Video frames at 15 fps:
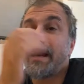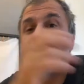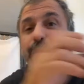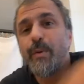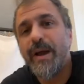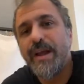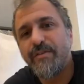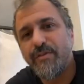
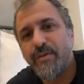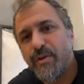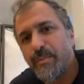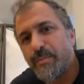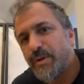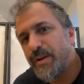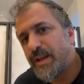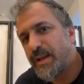ways to
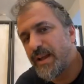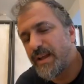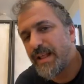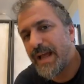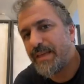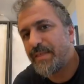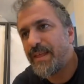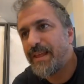communicate,
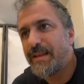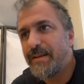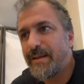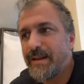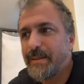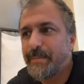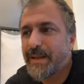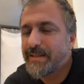I think,
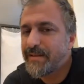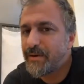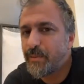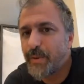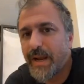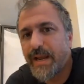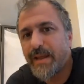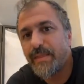in a better
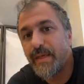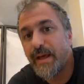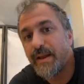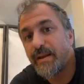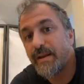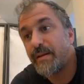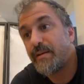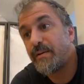way
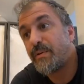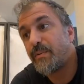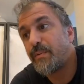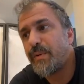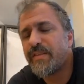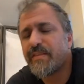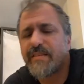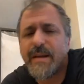than
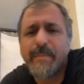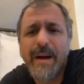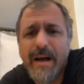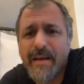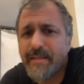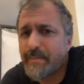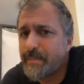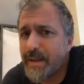with some
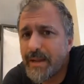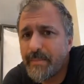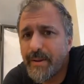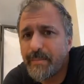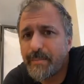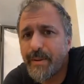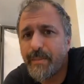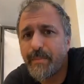other maybe
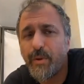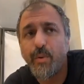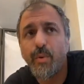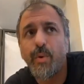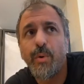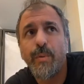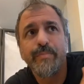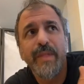people
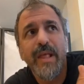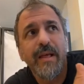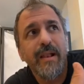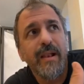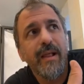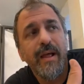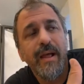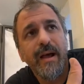who
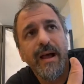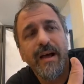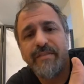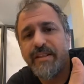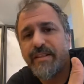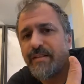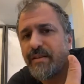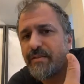have
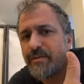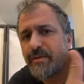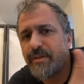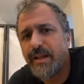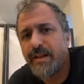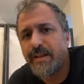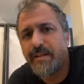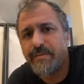a
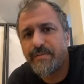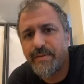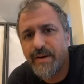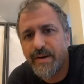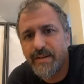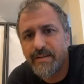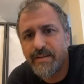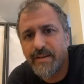totally
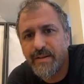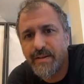different